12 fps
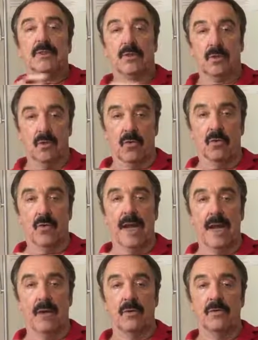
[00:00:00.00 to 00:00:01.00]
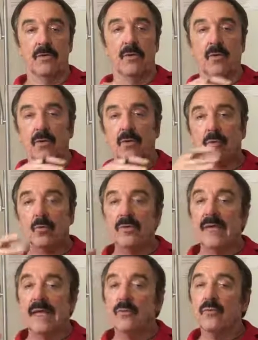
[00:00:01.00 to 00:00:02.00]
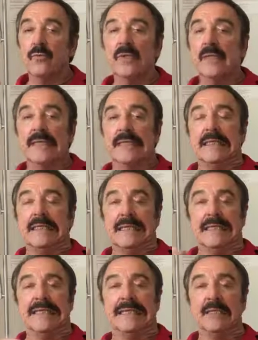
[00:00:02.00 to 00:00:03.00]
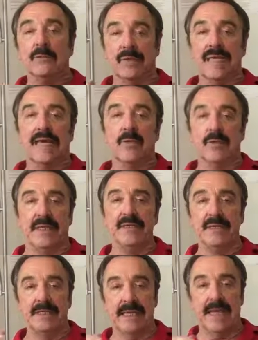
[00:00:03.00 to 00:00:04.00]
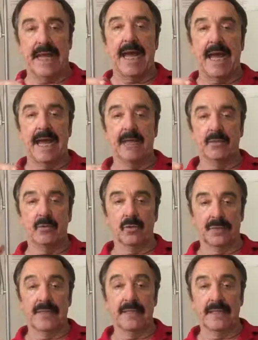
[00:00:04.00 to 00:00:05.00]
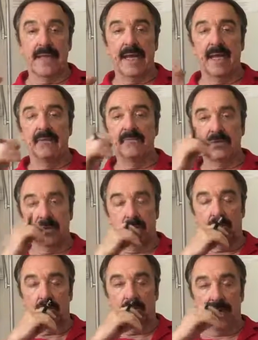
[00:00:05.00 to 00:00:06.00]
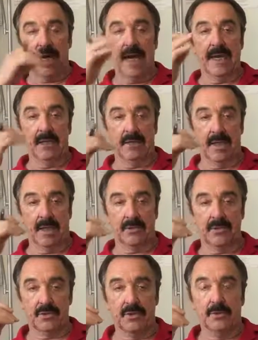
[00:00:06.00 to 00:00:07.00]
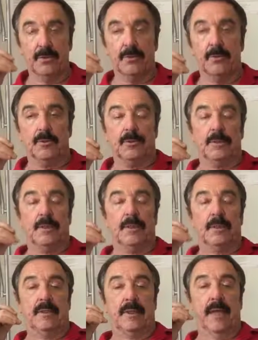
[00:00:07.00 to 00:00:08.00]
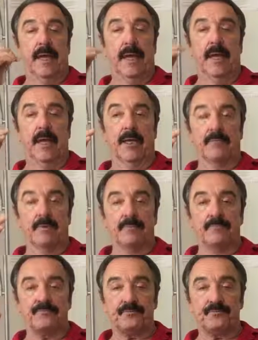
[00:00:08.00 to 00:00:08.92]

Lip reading: to go around, or were they really dealing with equity that they had or didn't have? So they hired us, and